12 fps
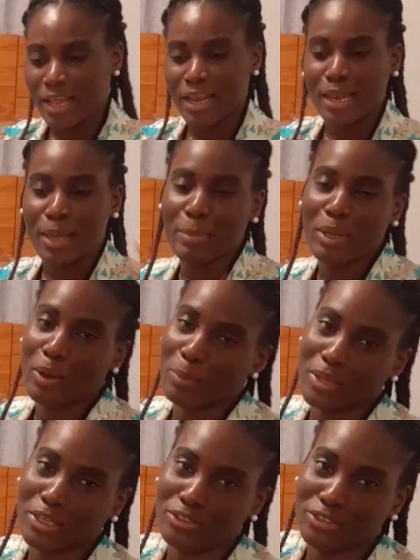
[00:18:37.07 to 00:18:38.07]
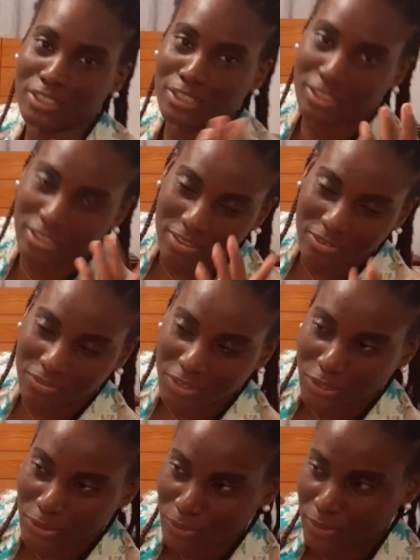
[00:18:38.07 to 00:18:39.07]
Let me update you since the
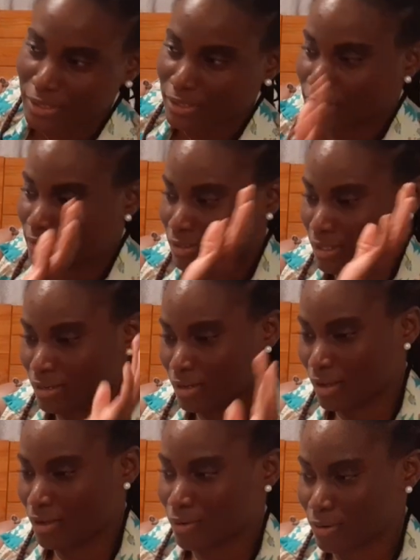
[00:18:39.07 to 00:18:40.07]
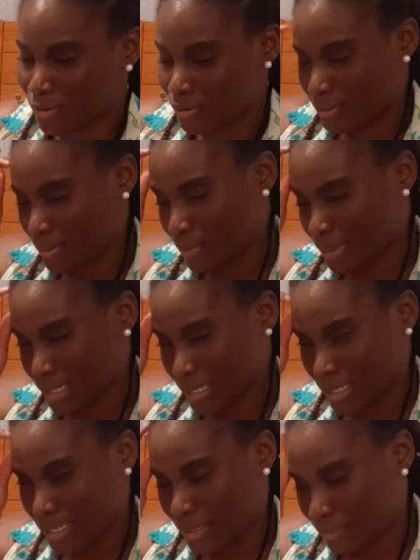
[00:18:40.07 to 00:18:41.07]
video is not gonna
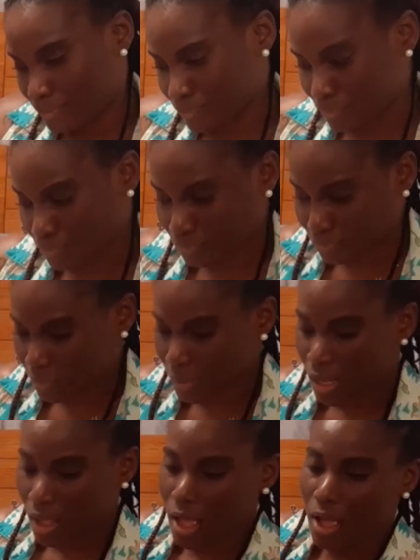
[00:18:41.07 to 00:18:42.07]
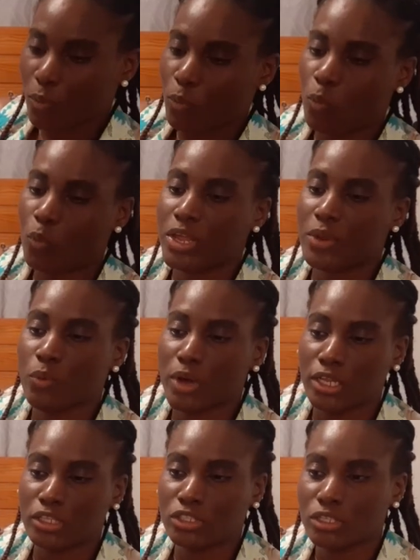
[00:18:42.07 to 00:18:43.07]
play. We
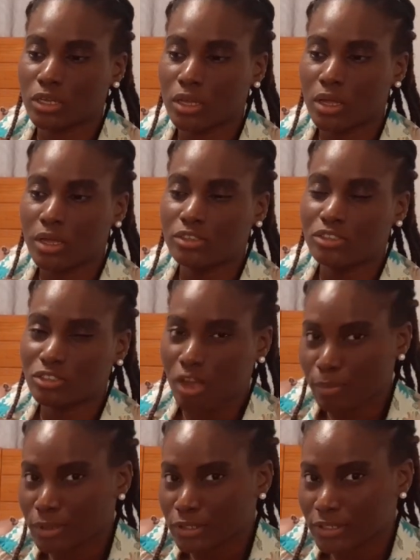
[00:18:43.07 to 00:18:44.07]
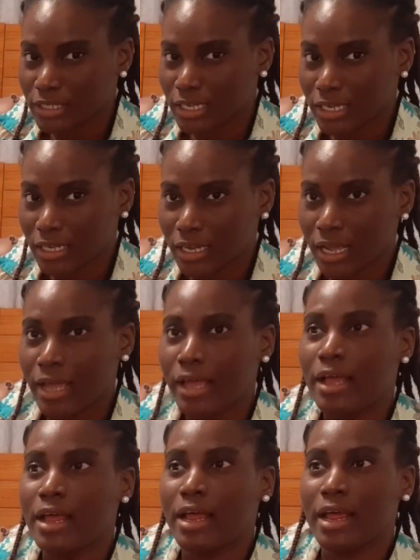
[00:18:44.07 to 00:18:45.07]
went shopping today.
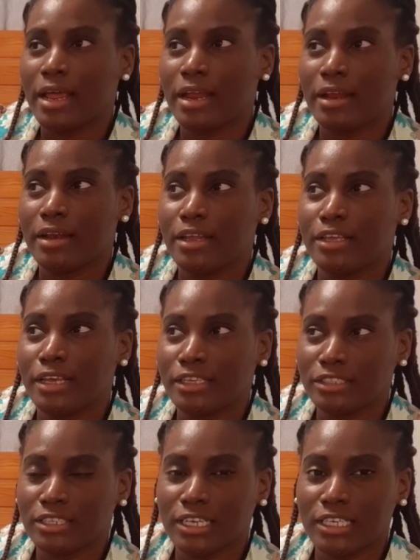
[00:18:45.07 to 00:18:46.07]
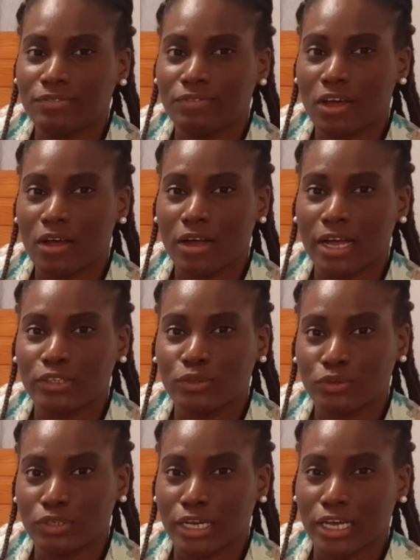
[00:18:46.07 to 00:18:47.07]
In yesterday's vlog, I
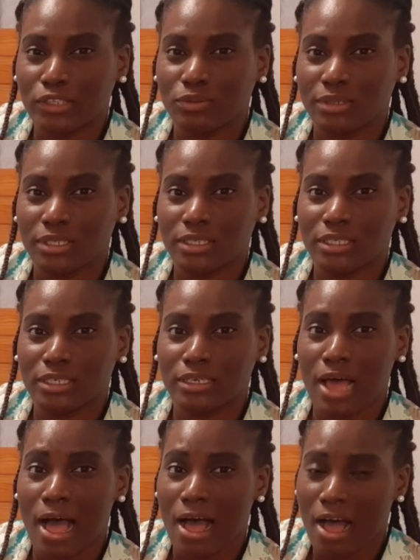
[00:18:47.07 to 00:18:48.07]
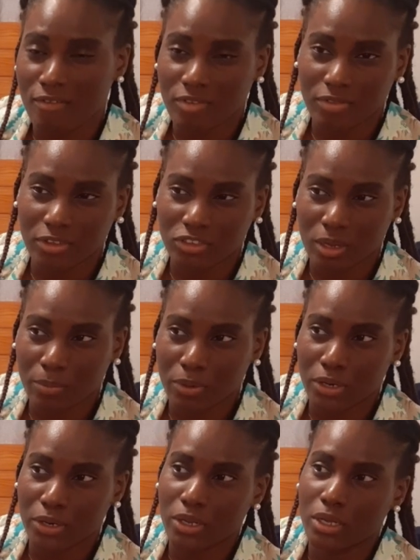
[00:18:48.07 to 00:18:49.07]
told you guys we did half of the
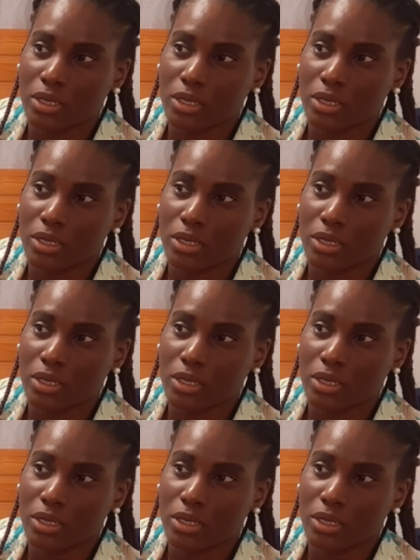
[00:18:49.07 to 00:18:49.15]
shopping